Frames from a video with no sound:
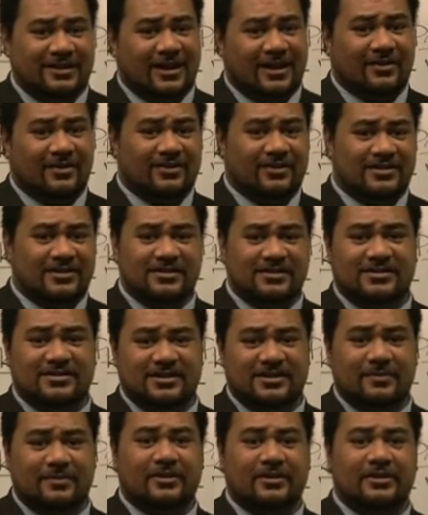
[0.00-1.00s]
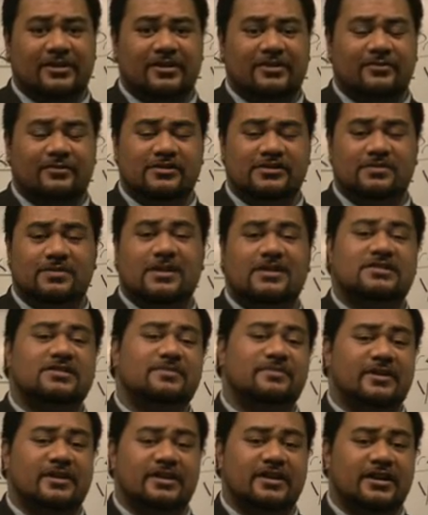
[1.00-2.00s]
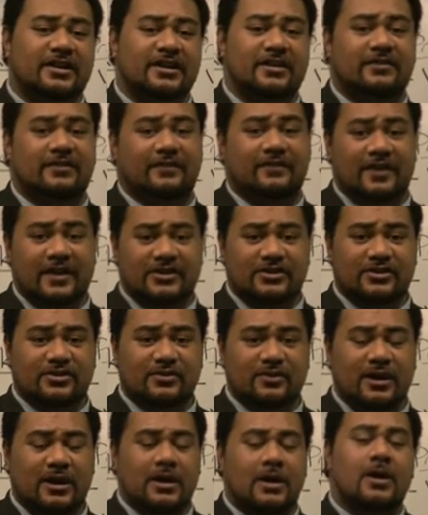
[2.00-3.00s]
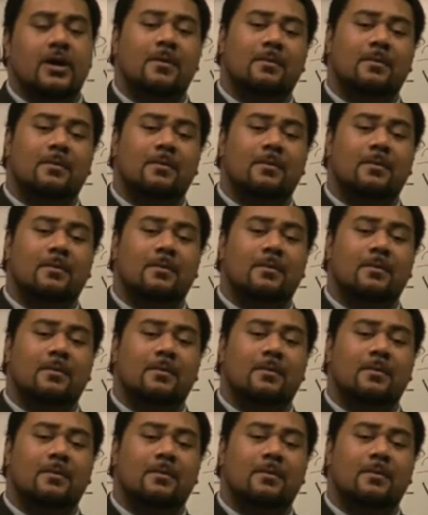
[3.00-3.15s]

Now, this is typically the responsibility of the venue,